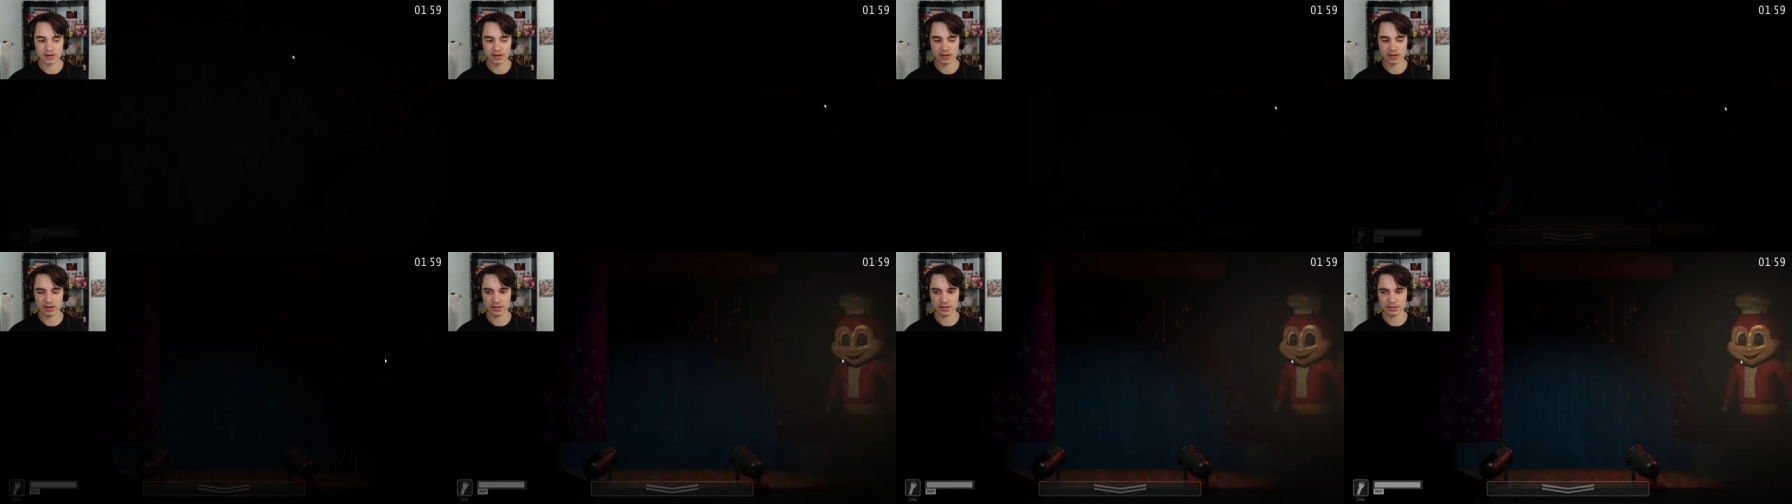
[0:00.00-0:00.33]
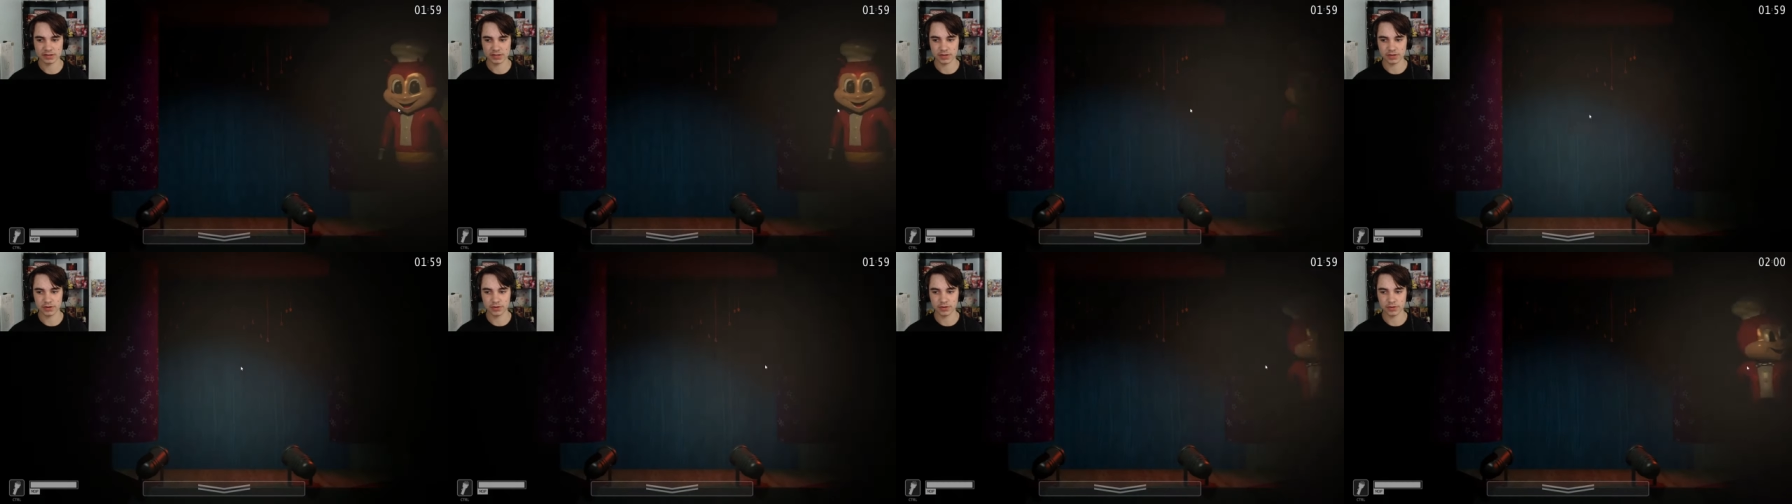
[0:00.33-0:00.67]

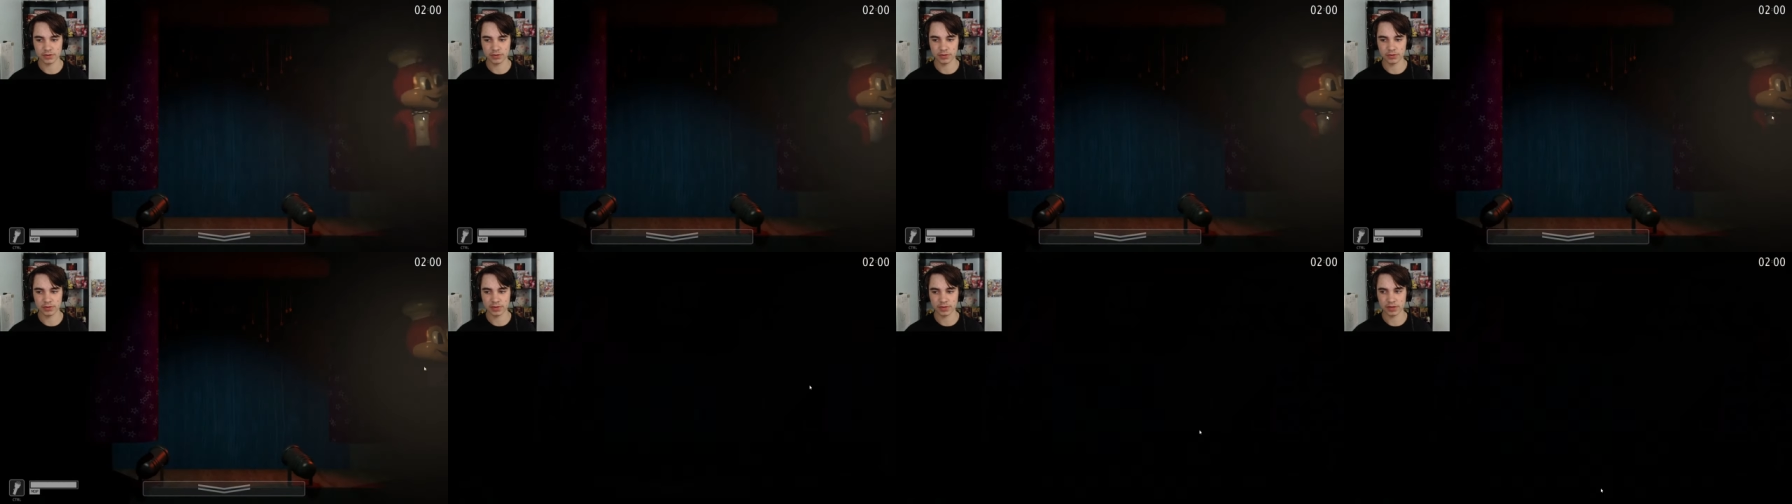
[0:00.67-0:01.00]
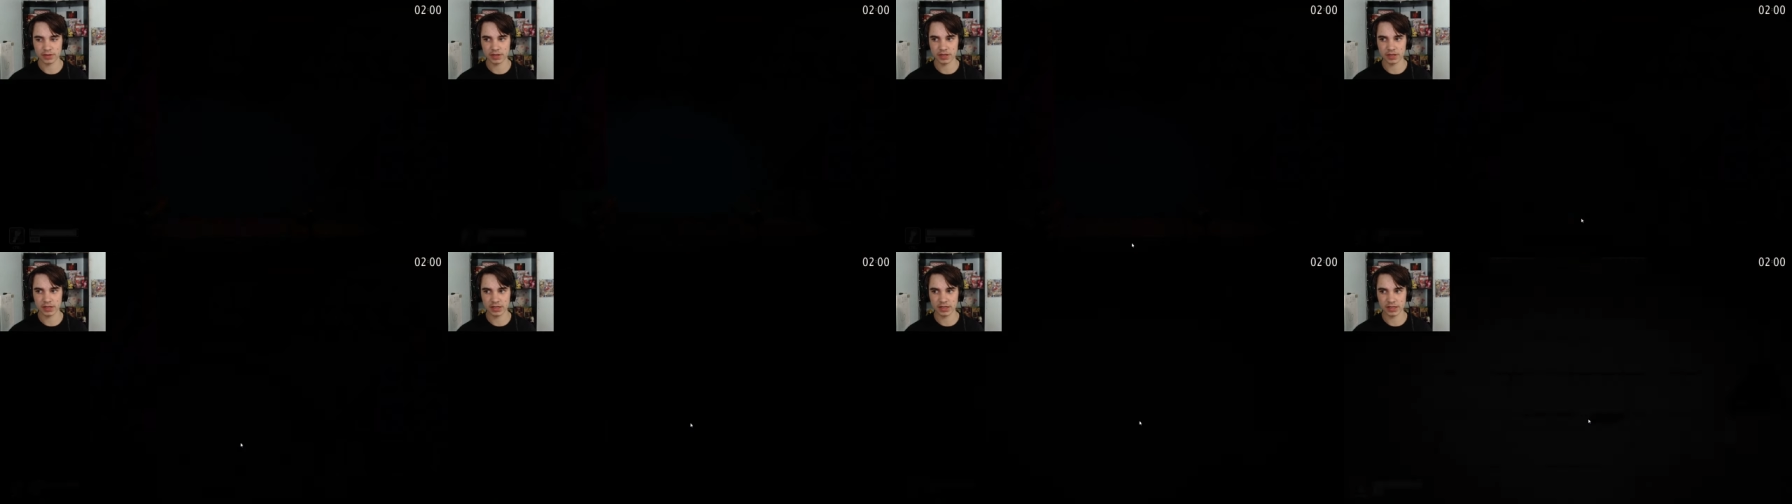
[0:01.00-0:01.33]
So,
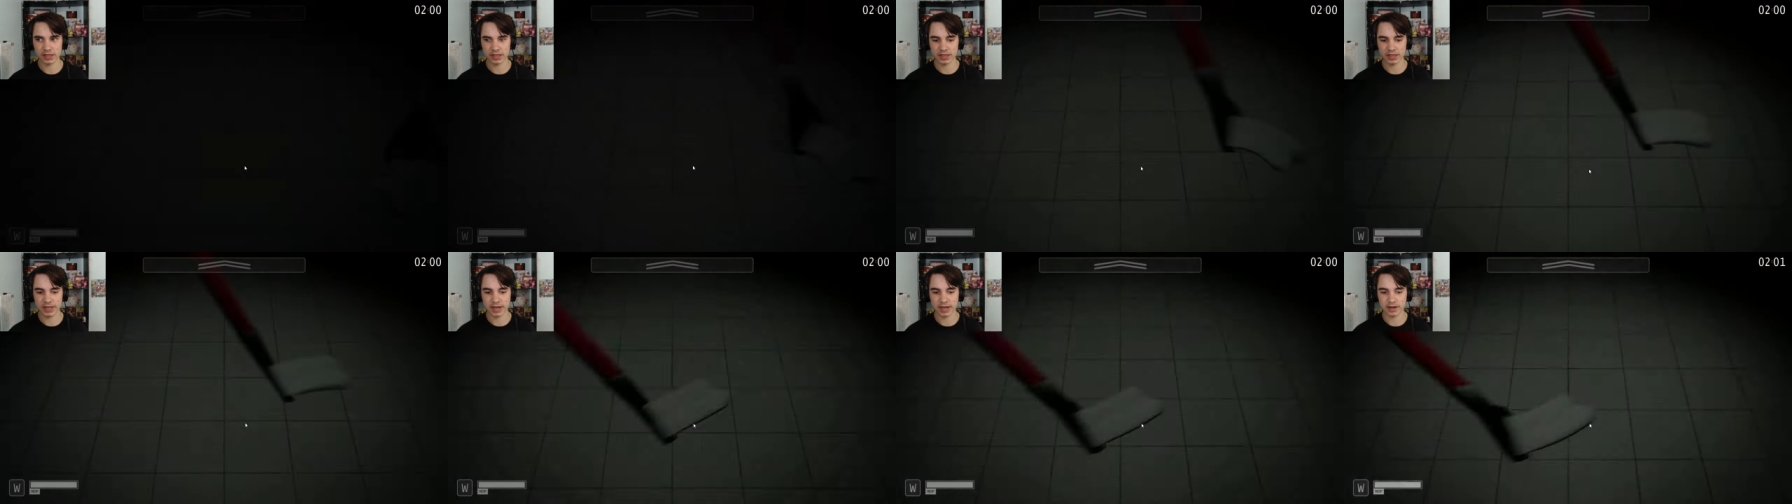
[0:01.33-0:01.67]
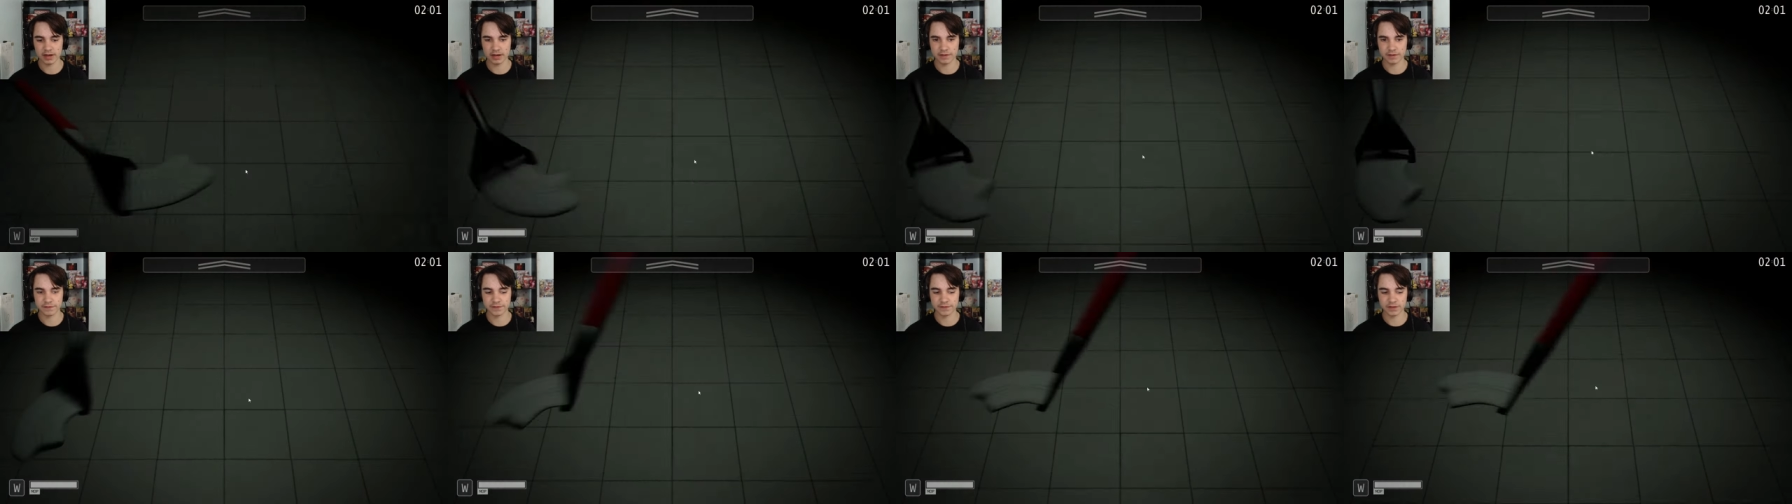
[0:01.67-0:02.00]
yeah,
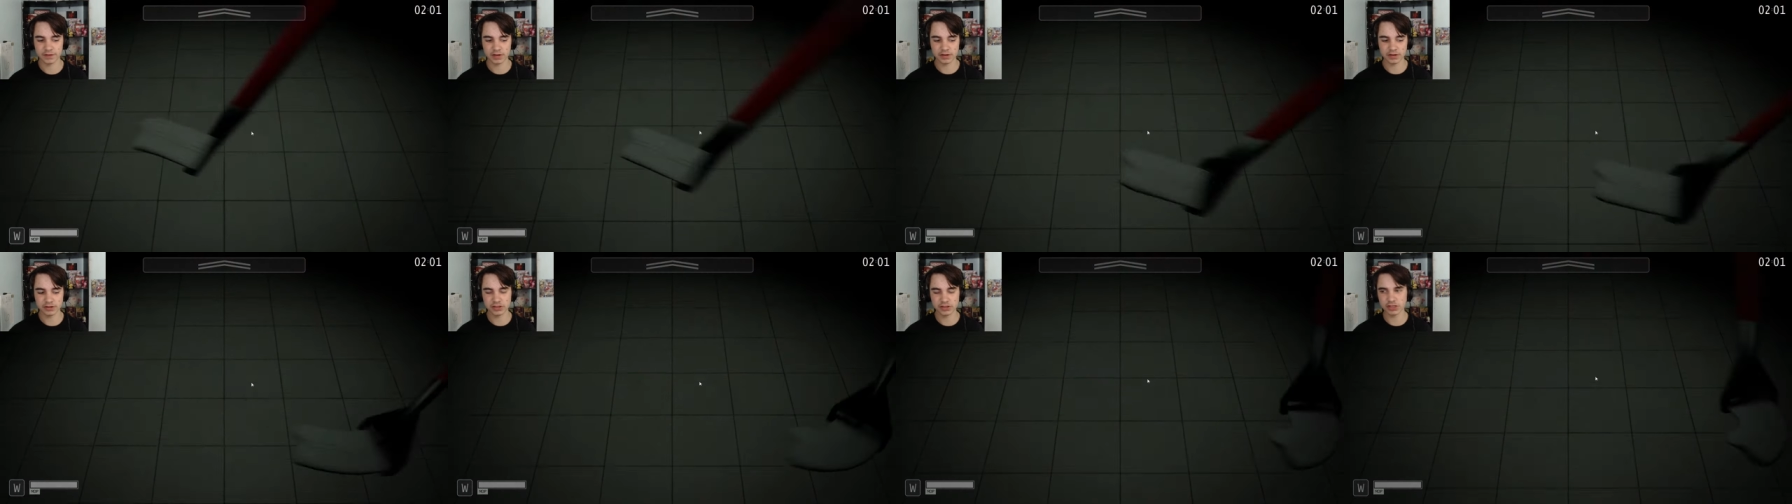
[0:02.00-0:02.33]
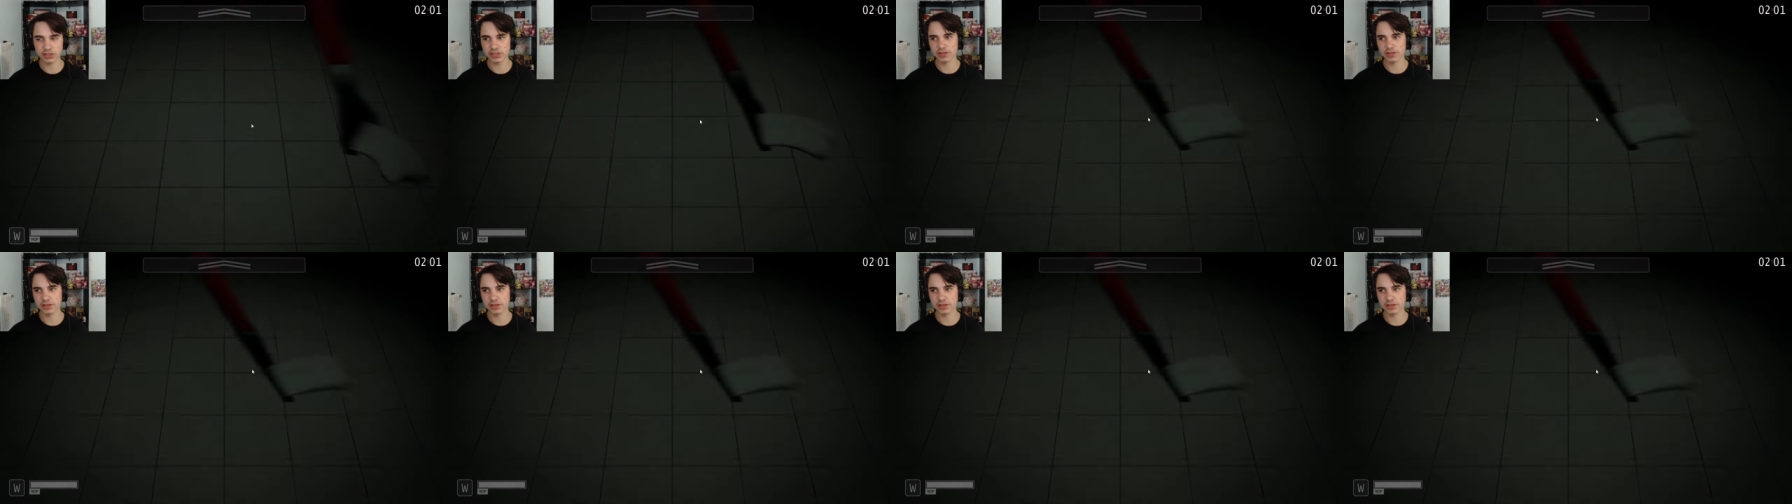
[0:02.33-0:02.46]
a few, just a